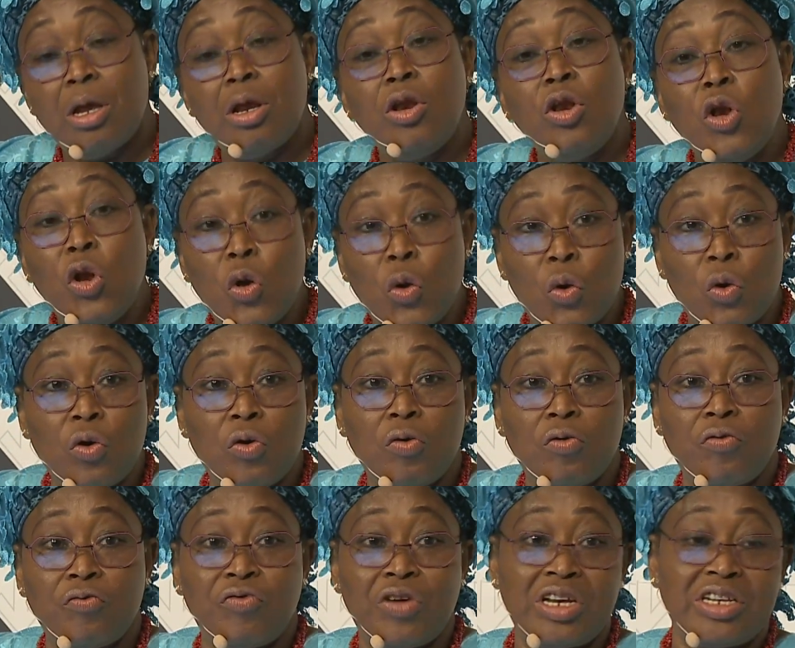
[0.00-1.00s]
No,
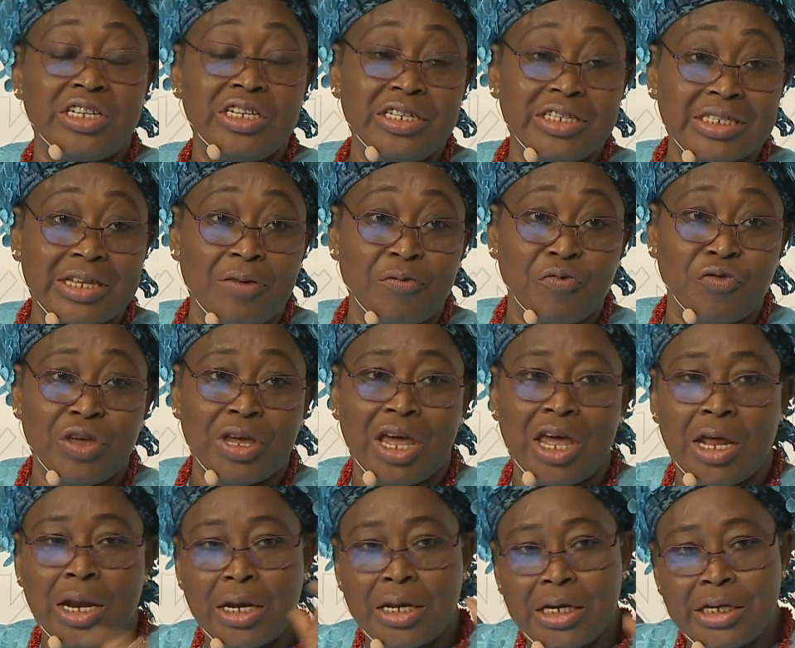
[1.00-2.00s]
they did something,
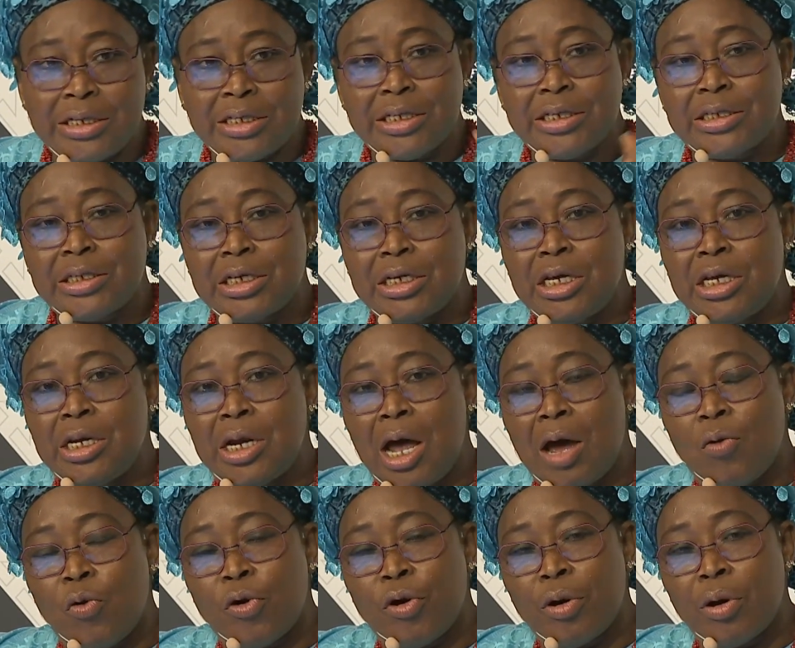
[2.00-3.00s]
and it is in
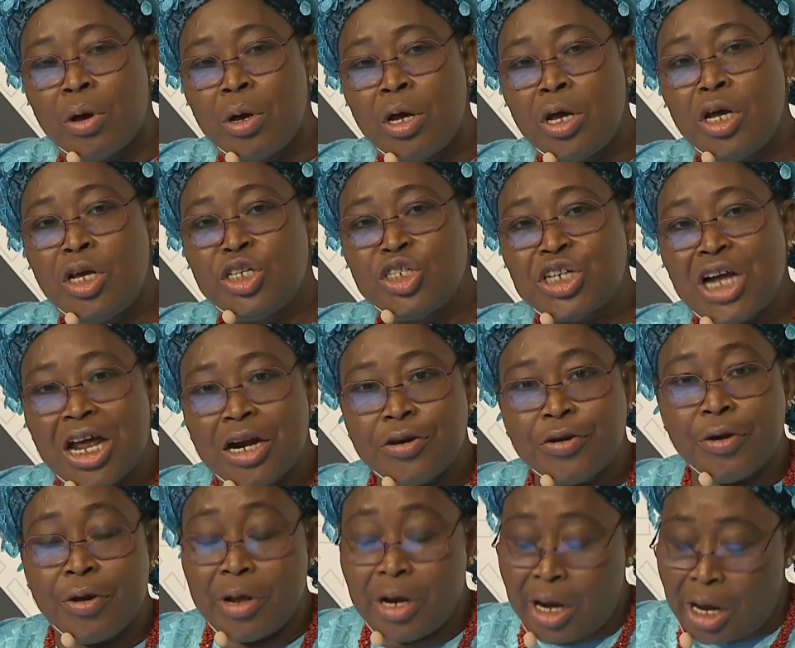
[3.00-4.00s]
our
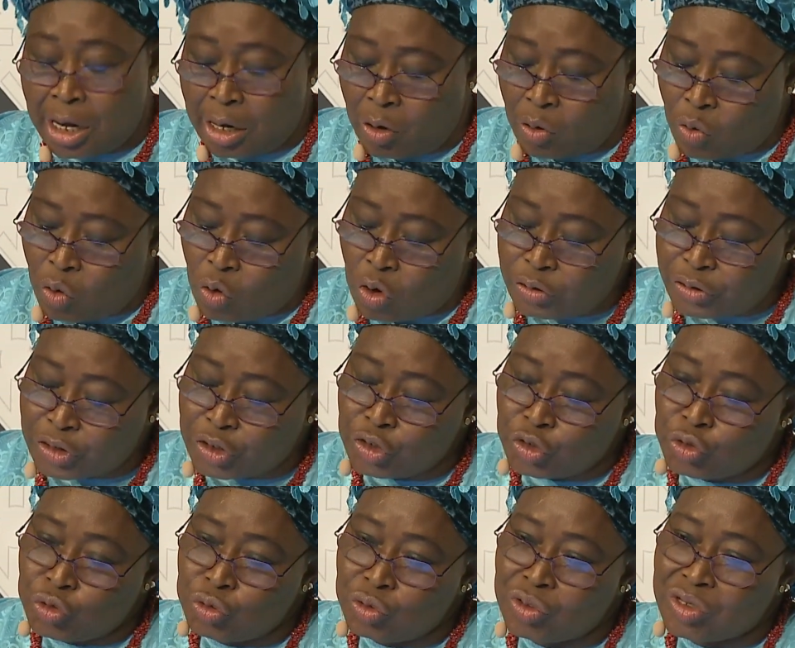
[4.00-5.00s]
charter and
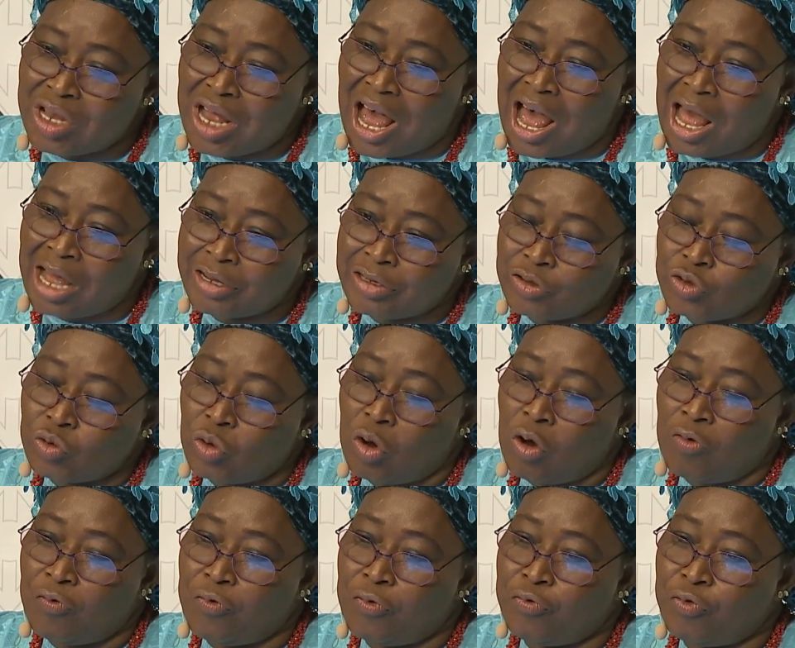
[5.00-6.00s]
constitutive act
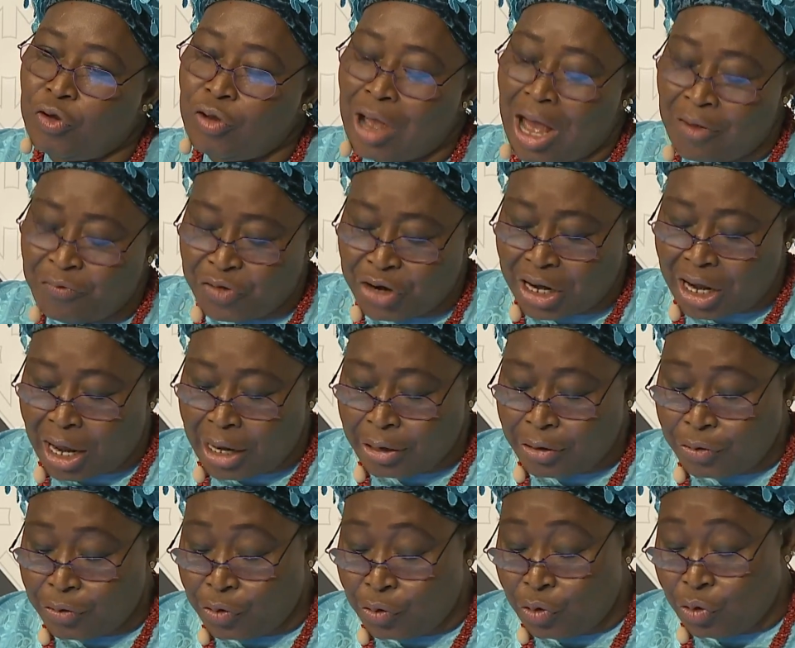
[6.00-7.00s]
of the African
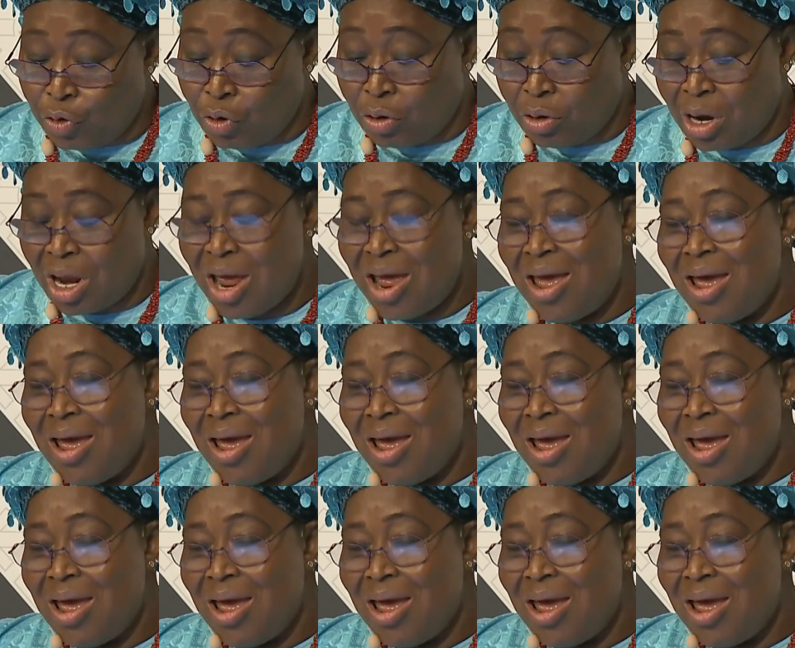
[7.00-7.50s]
Union.